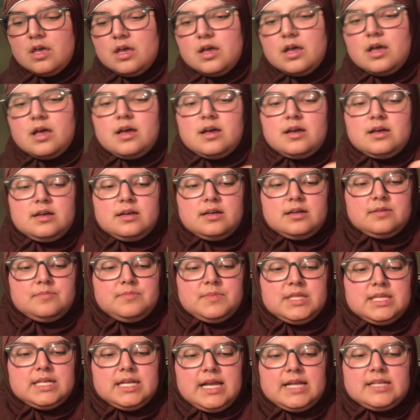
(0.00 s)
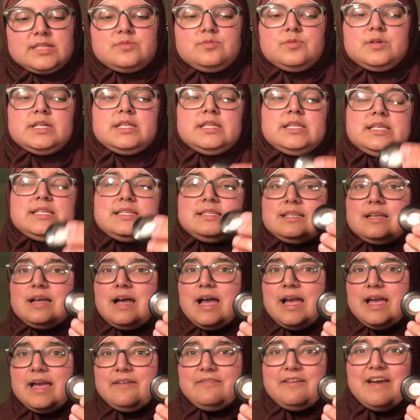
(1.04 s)
The next one, this
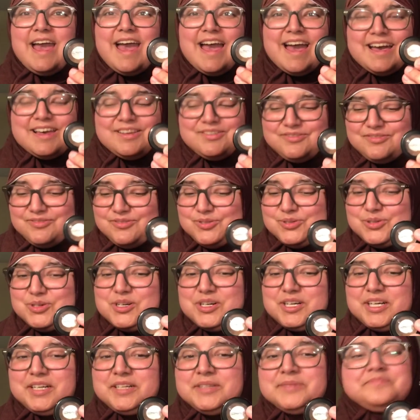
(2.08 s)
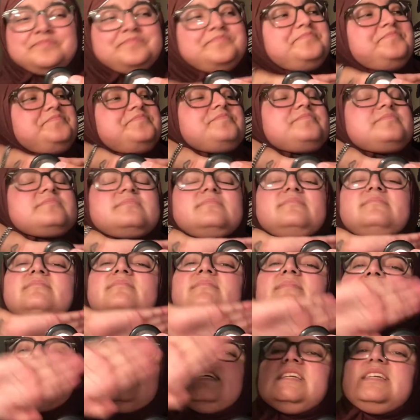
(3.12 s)
I have had for
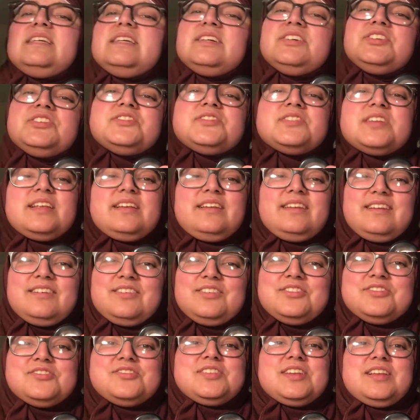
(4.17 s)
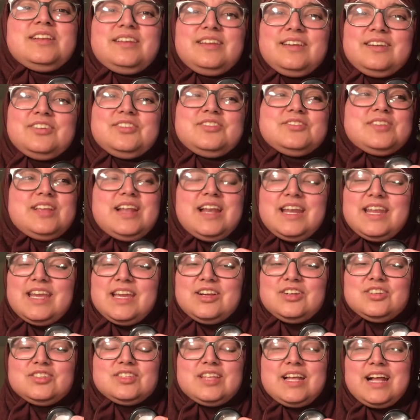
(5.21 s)
years and years and years and
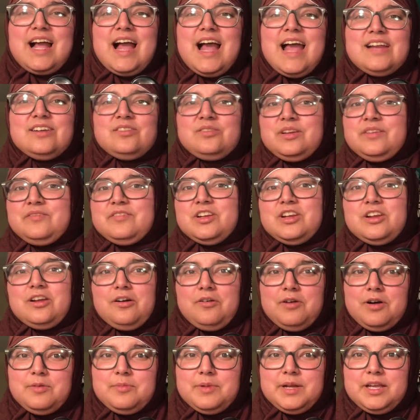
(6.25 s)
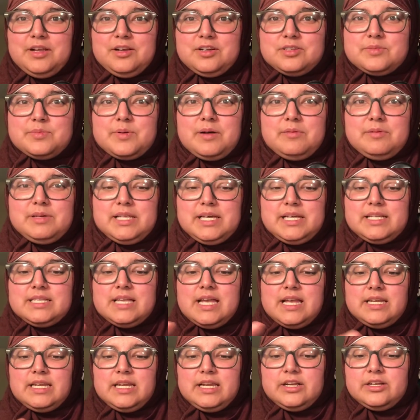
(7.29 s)
years. Like, I don't even know how many years, probably like
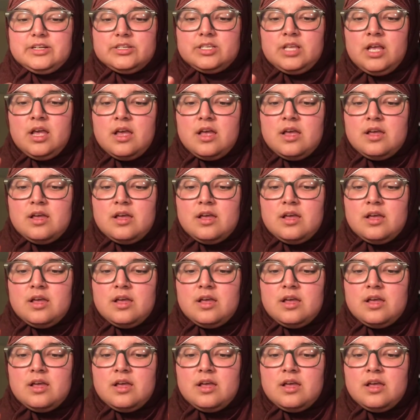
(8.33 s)
10 years.